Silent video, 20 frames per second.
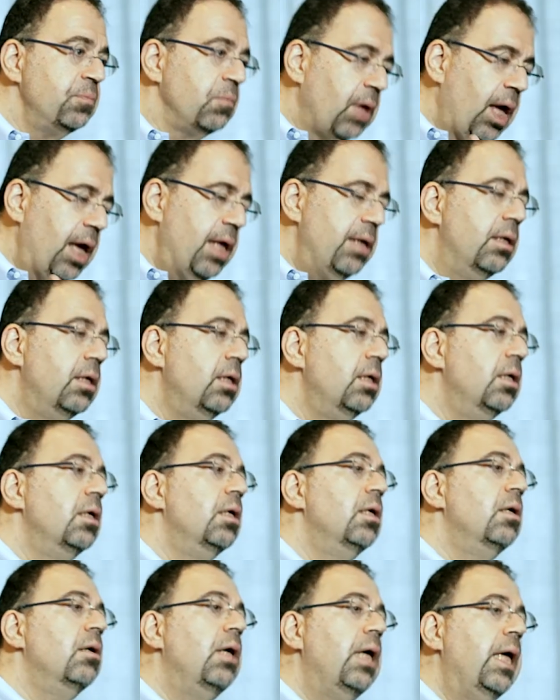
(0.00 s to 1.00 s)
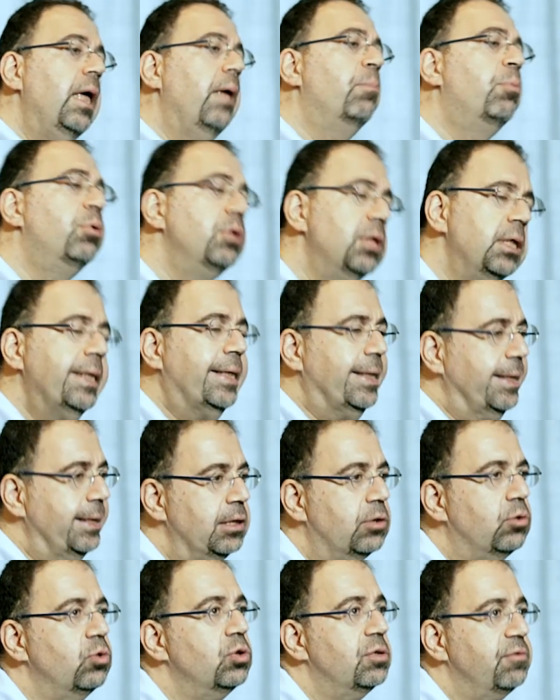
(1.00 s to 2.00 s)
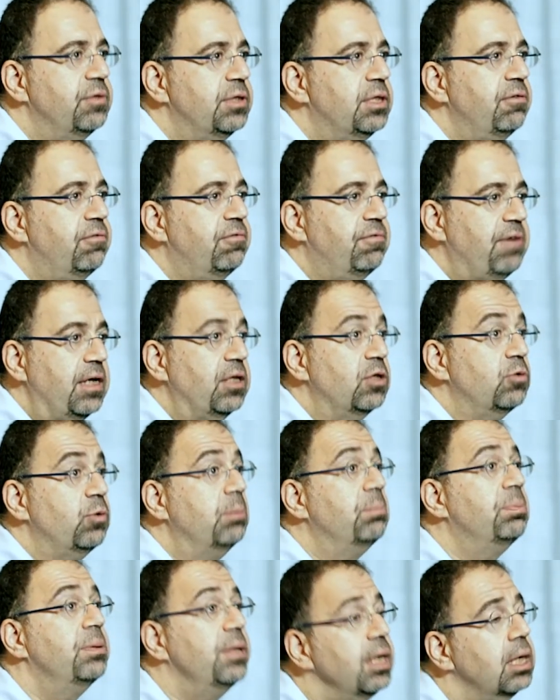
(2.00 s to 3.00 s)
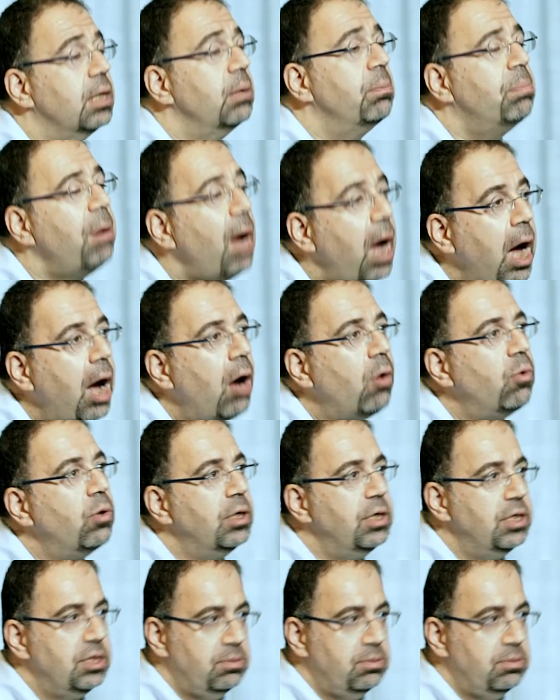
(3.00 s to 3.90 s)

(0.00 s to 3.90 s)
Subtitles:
And political inclusivity fails when political power is